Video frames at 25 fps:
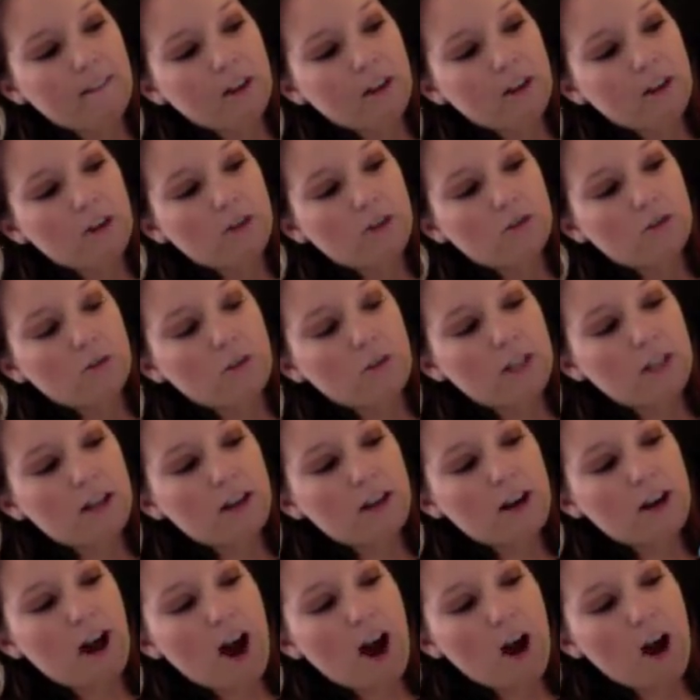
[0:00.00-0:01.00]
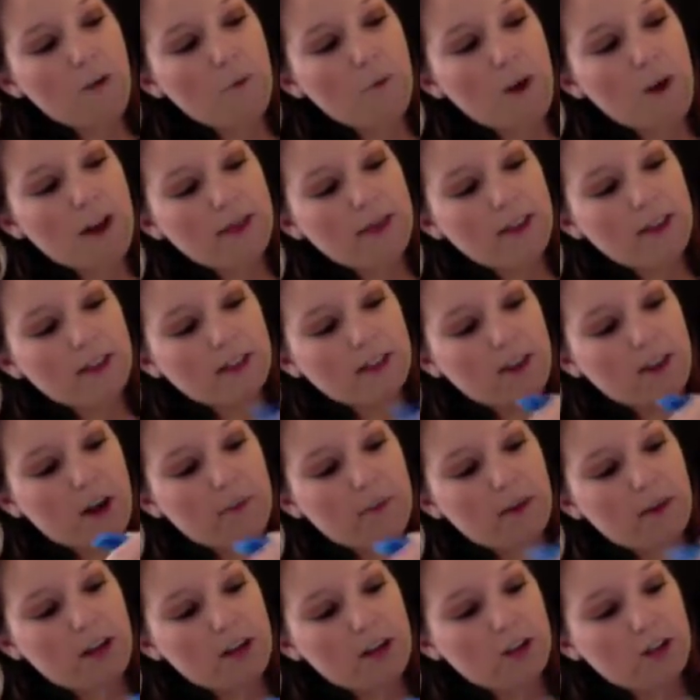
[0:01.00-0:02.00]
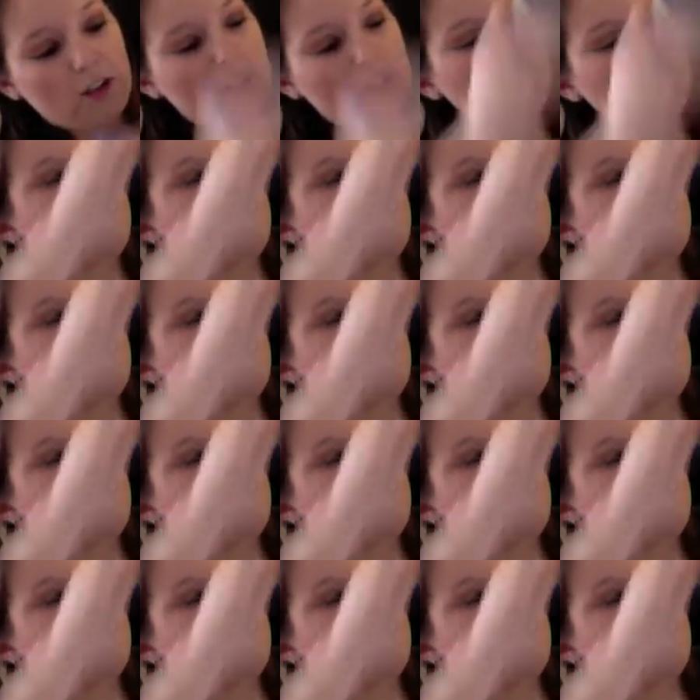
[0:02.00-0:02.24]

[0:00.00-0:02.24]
So we did not want this combination.